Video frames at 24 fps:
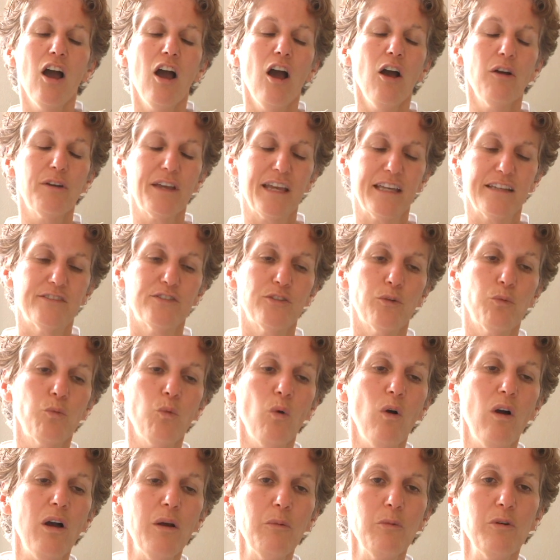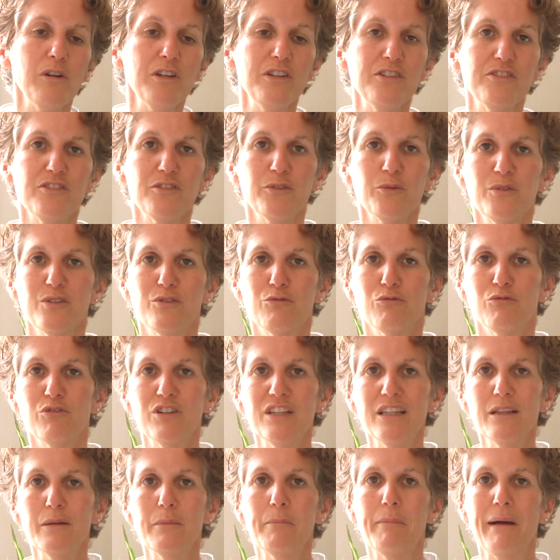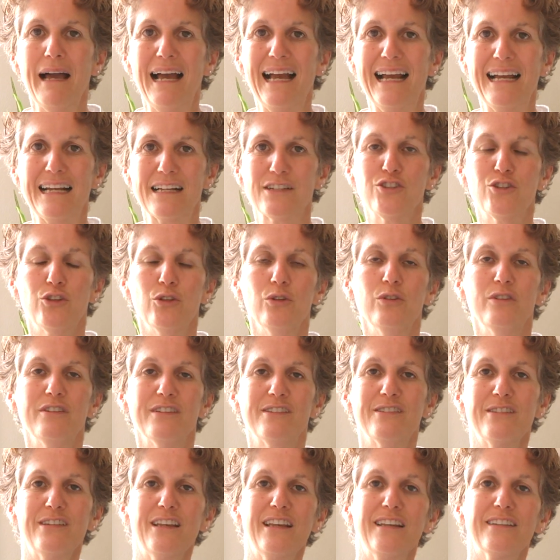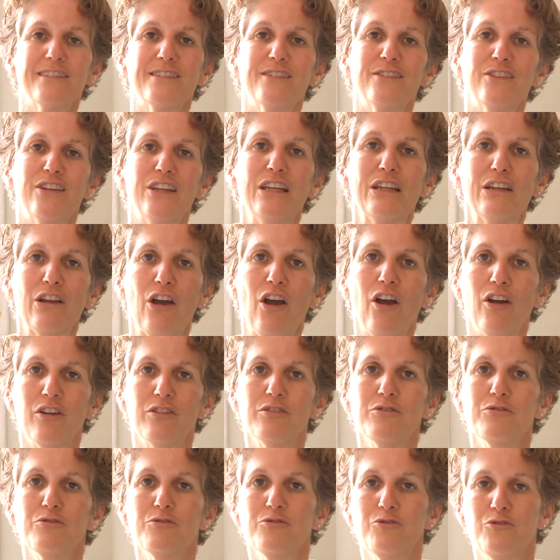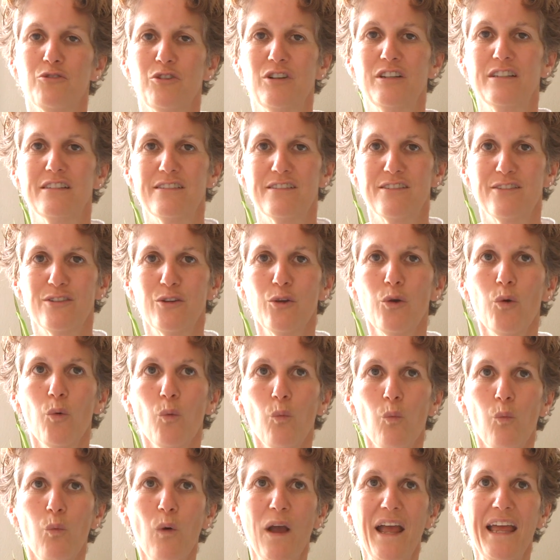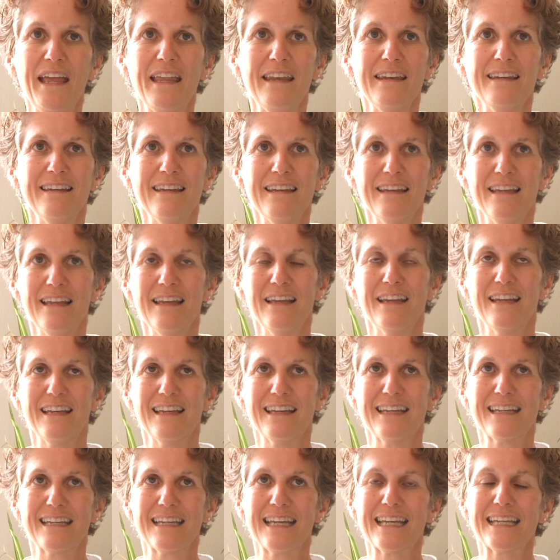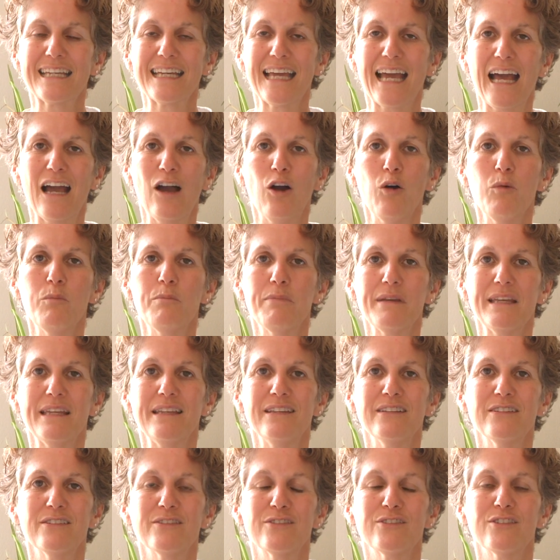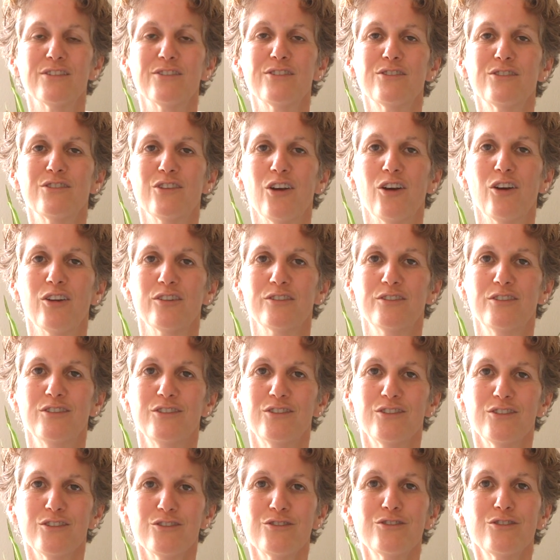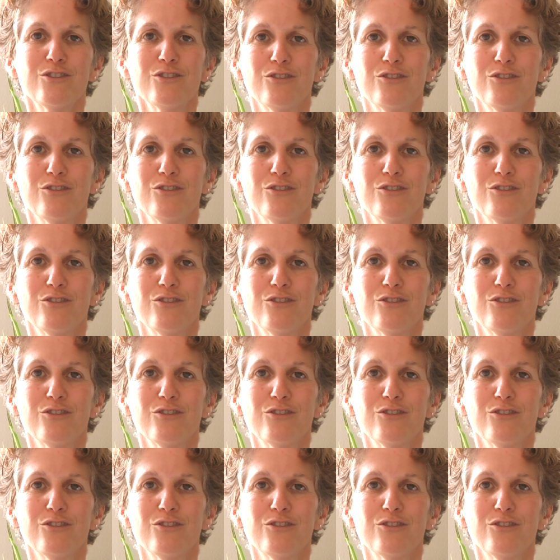Okay, so what I want to do is reel back to the 1600s when cacao beans started to